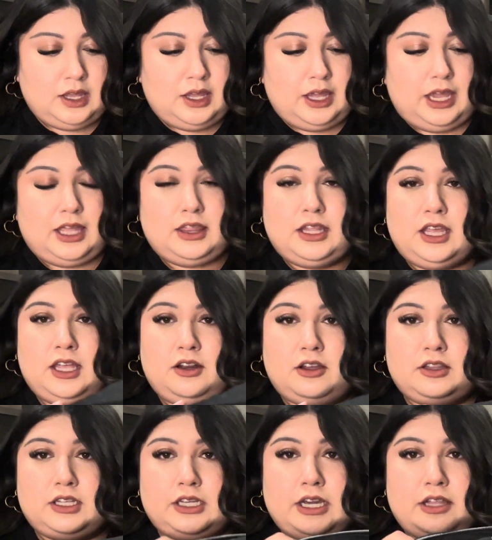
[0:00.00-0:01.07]
And then on
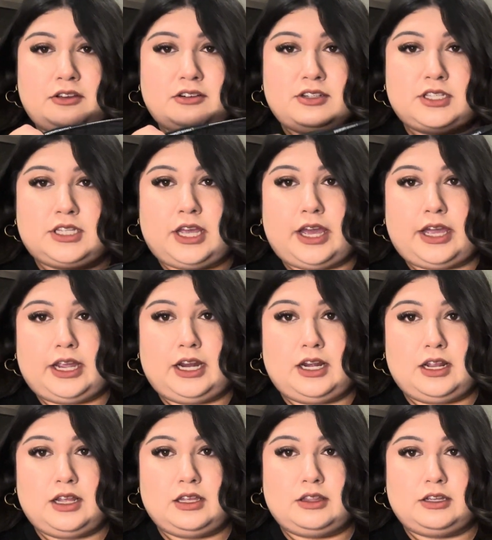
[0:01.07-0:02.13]
the other side,
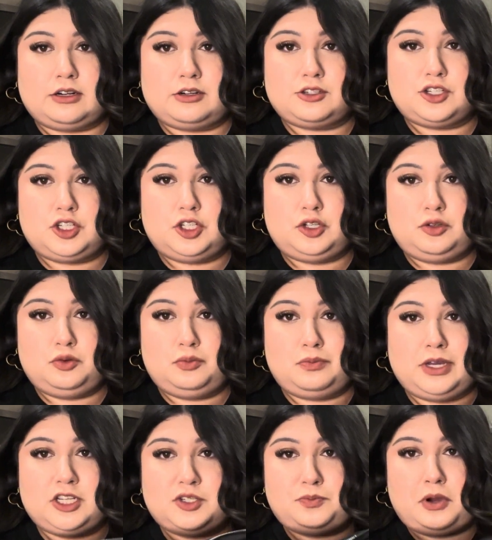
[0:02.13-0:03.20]
there's two
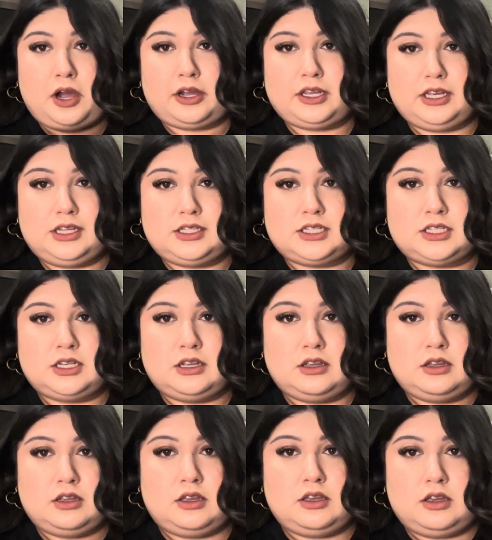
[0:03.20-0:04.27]
mesh pockets
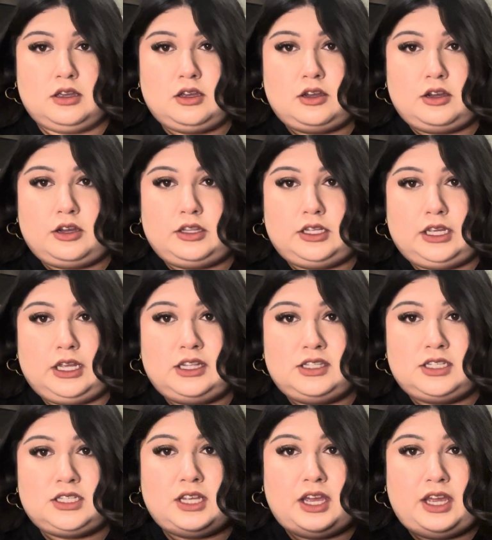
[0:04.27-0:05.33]
on the
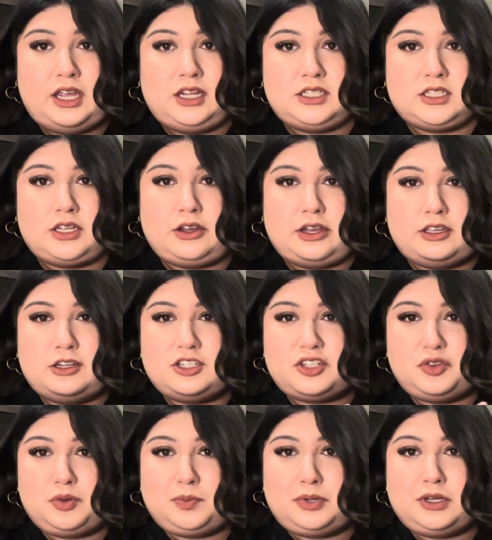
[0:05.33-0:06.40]
inside. So I
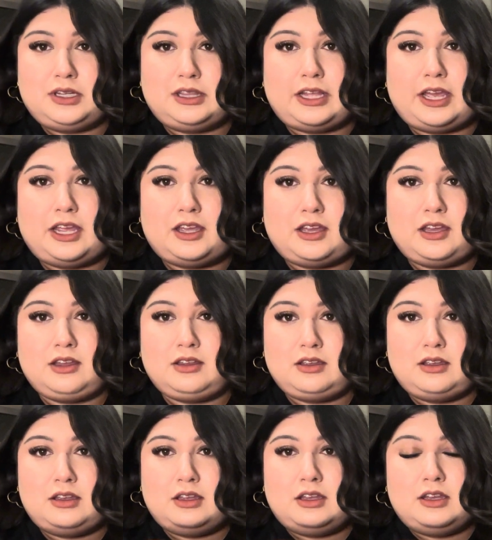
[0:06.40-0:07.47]
usually will put like
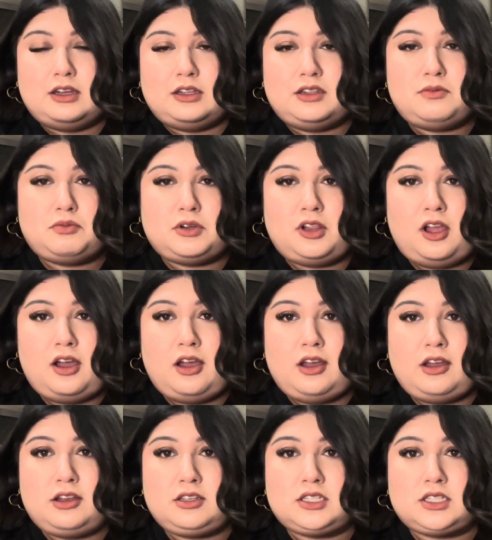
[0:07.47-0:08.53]
lip
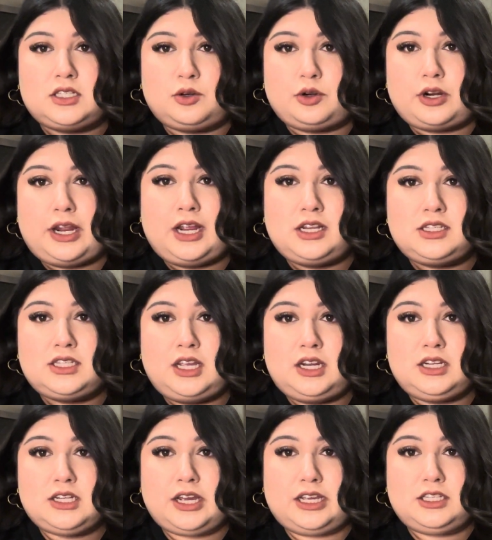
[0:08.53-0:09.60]
gloss or hand
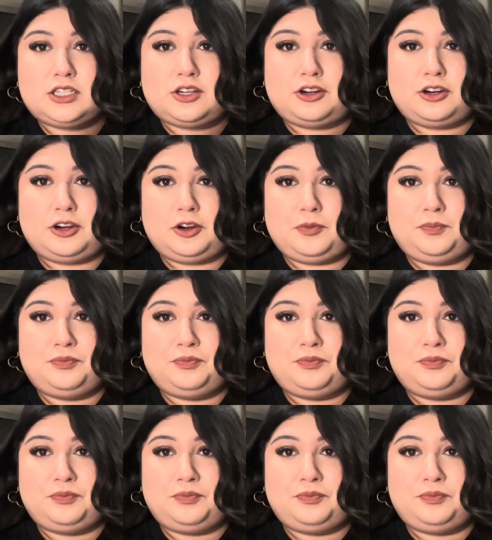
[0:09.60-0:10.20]
sanitizer.